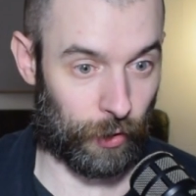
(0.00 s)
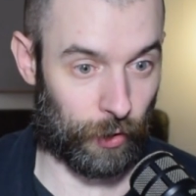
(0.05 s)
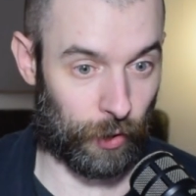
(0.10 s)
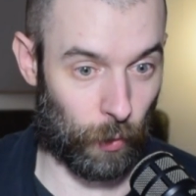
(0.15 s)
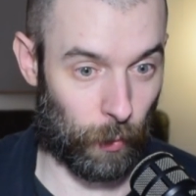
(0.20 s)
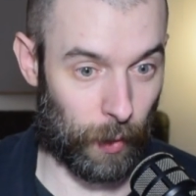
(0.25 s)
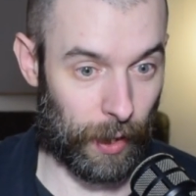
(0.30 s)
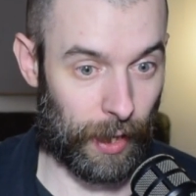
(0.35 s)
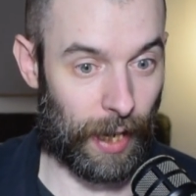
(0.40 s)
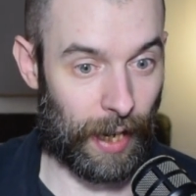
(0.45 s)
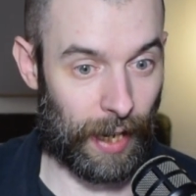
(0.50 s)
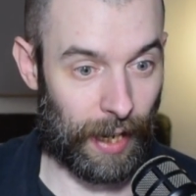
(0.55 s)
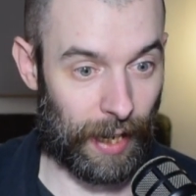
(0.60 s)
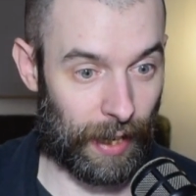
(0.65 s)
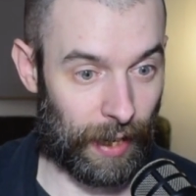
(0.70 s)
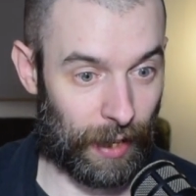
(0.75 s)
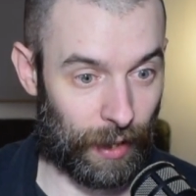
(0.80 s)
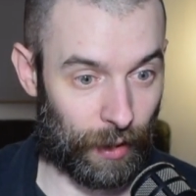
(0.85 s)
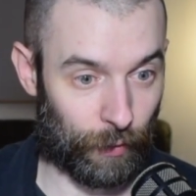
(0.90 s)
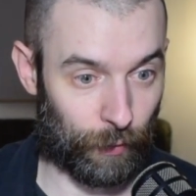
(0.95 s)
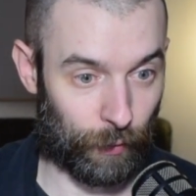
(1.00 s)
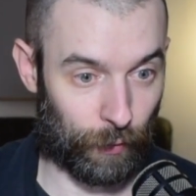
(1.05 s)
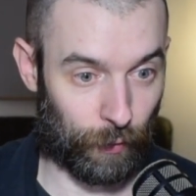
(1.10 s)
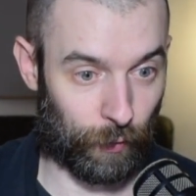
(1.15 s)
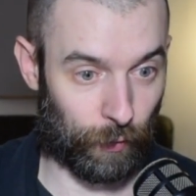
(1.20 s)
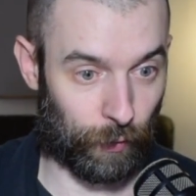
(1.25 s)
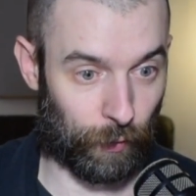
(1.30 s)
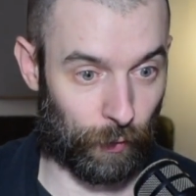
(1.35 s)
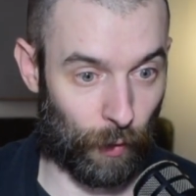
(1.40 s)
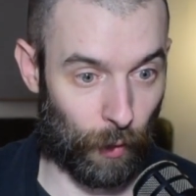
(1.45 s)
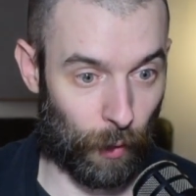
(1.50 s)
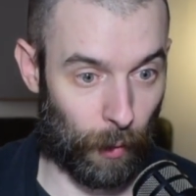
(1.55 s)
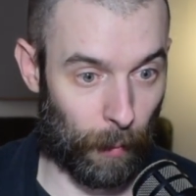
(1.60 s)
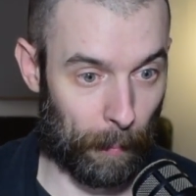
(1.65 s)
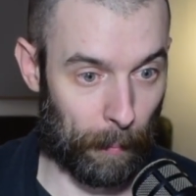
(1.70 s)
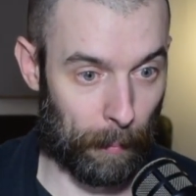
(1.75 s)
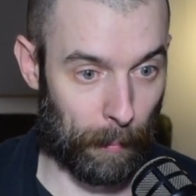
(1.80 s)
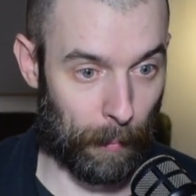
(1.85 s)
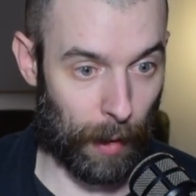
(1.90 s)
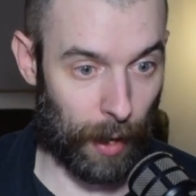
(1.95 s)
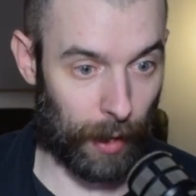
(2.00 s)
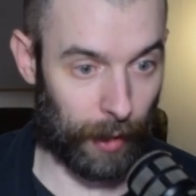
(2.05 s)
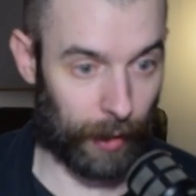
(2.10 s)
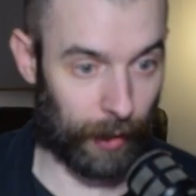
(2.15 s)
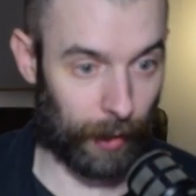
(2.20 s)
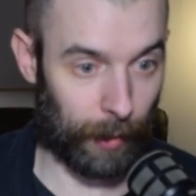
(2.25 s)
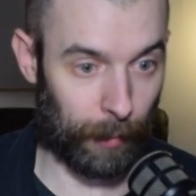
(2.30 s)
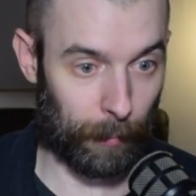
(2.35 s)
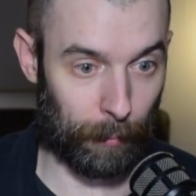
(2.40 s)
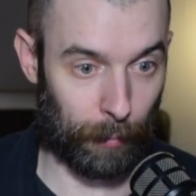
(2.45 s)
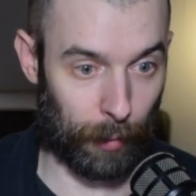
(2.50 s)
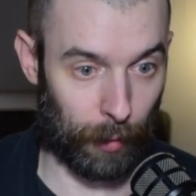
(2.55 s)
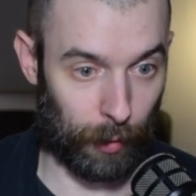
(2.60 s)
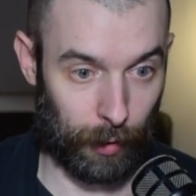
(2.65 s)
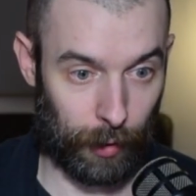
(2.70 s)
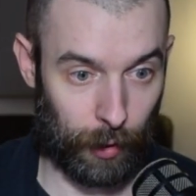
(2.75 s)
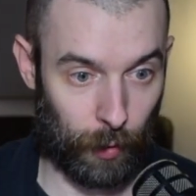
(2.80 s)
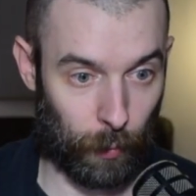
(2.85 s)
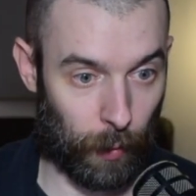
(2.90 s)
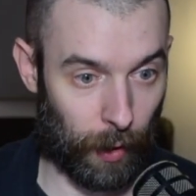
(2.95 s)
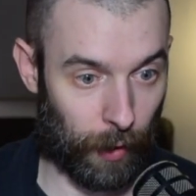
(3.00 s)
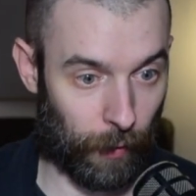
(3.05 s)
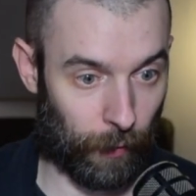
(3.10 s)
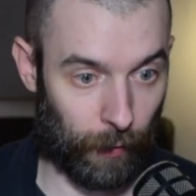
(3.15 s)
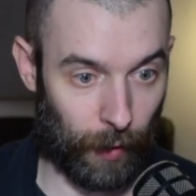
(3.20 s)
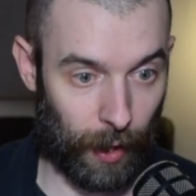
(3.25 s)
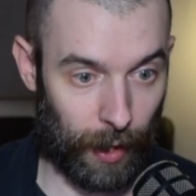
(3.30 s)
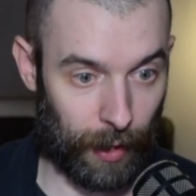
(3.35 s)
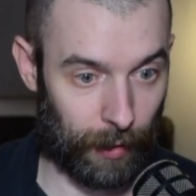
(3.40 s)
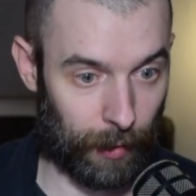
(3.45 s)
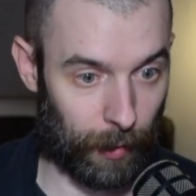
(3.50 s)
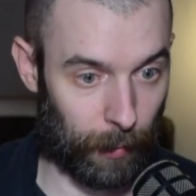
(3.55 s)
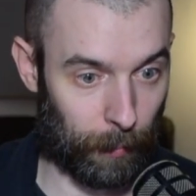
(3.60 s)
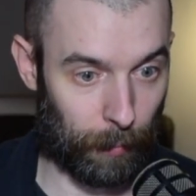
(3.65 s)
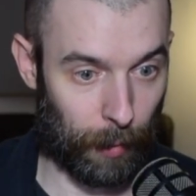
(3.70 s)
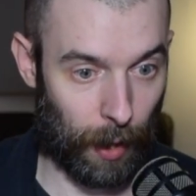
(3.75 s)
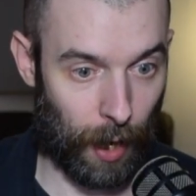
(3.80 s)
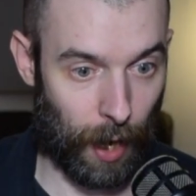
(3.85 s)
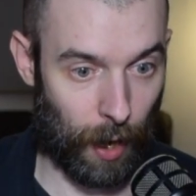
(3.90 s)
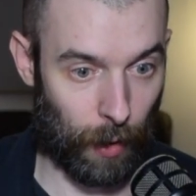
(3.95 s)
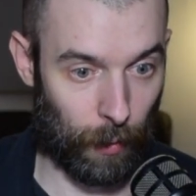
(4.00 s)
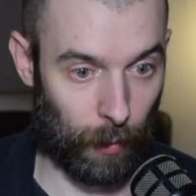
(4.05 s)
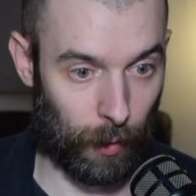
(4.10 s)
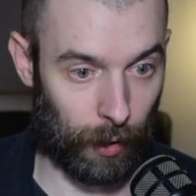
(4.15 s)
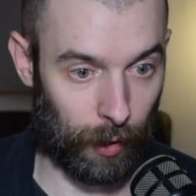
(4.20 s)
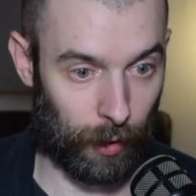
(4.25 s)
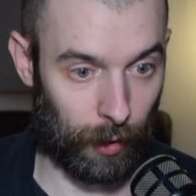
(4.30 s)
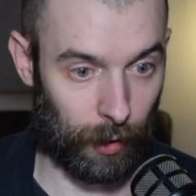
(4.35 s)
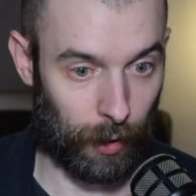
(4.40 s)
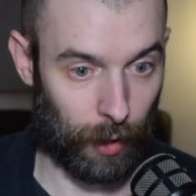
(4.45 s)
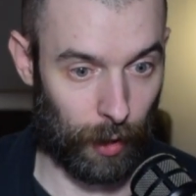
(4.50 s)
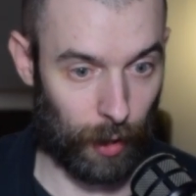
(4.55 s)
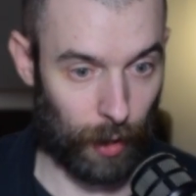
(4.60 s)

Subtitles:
So we have 4 mic inputs with phantom power,